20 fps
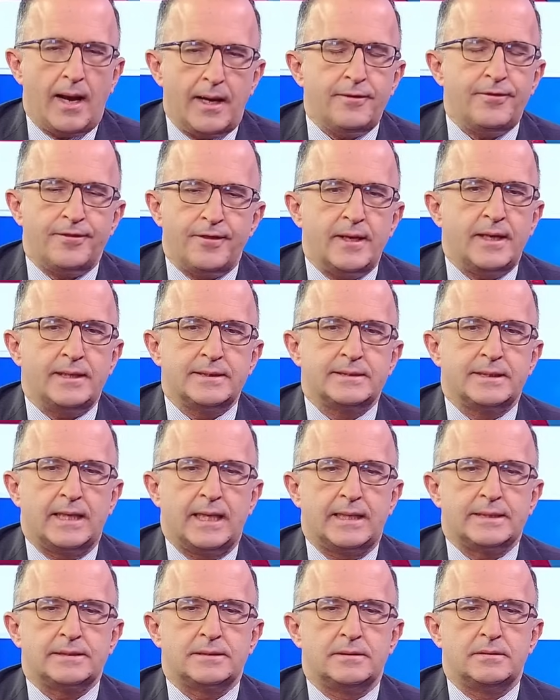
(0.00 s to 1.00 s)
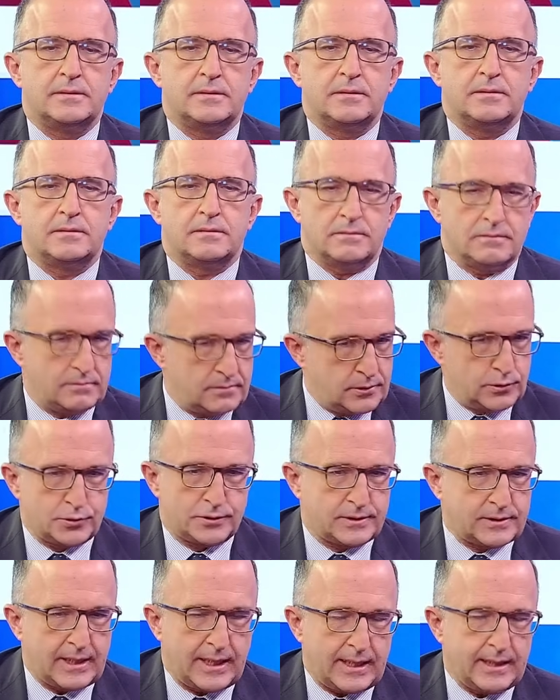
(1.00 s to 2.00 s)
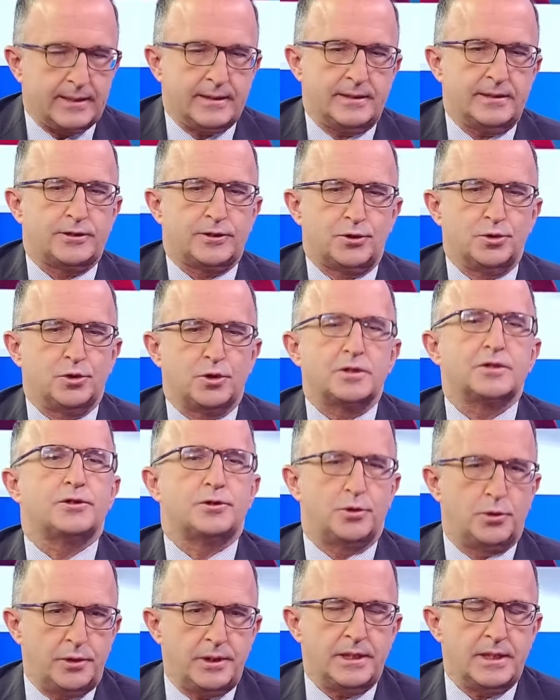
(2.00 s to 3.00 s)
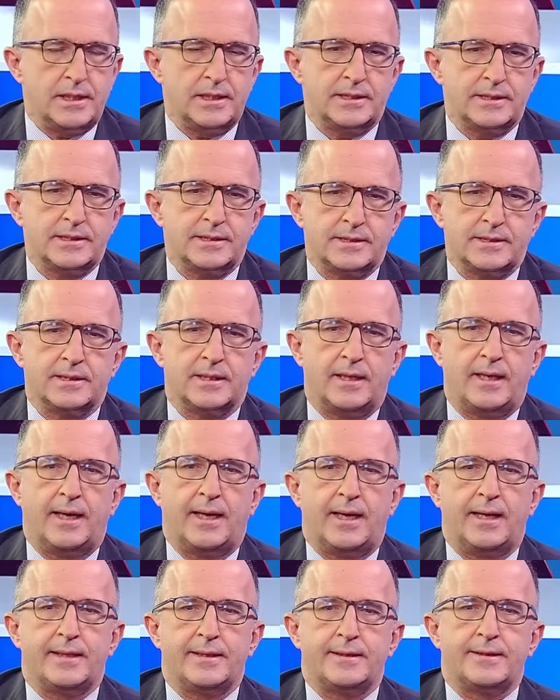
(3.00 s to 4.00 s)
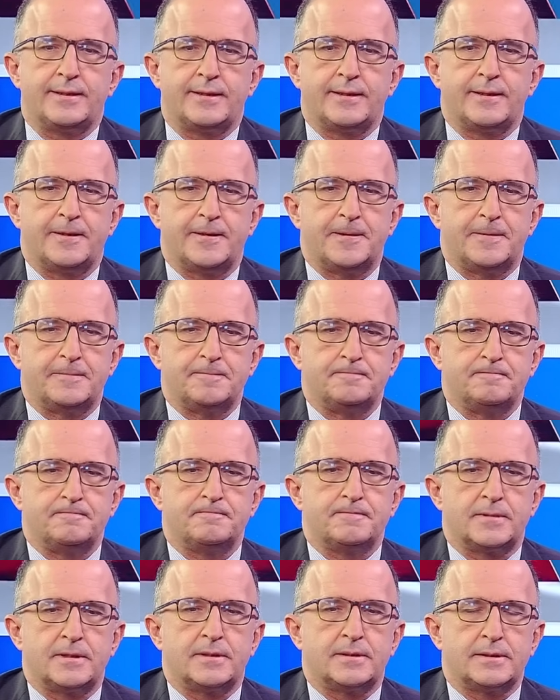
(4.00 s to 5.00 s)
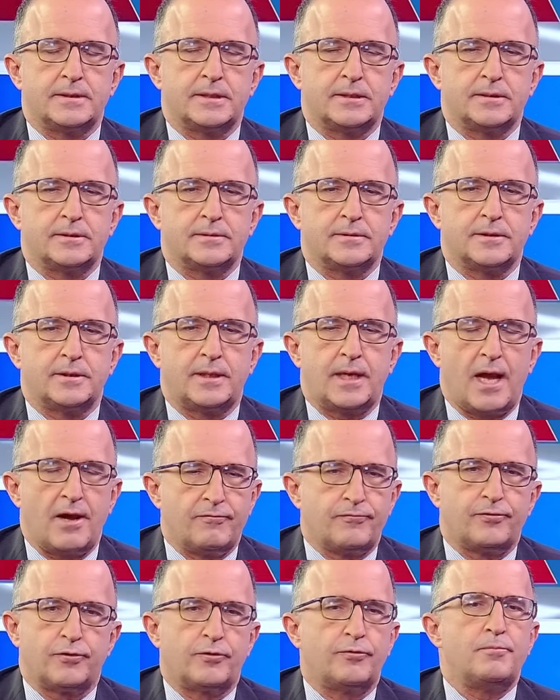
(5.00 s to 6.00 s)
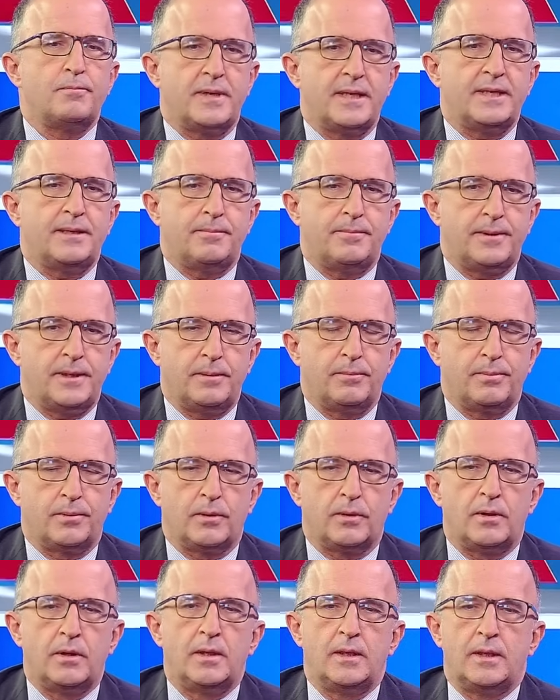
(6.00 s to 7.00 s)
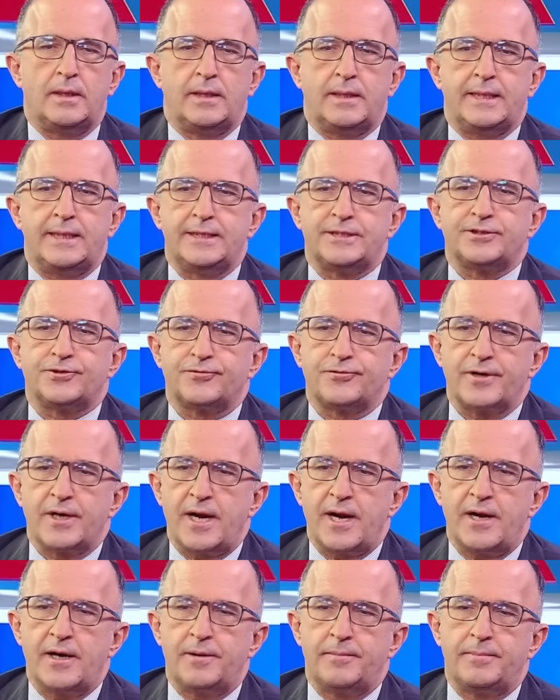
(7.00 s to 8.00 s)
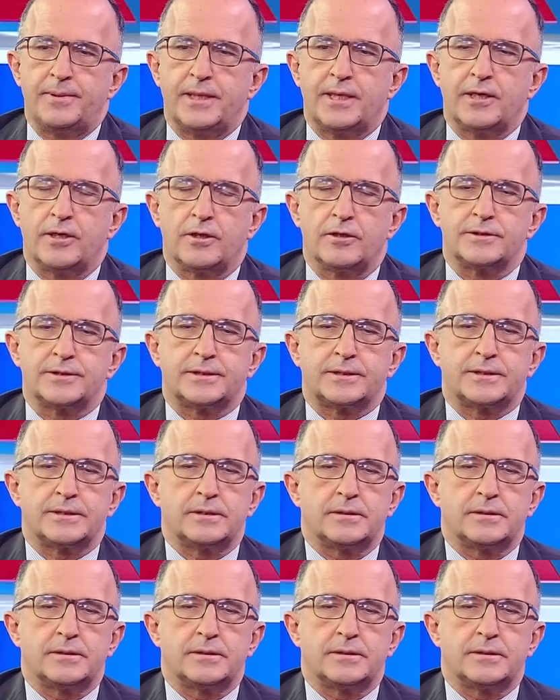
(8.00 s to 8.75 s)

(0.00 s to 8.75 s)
think that you said it took 2 years and the effort of many people. It's rare because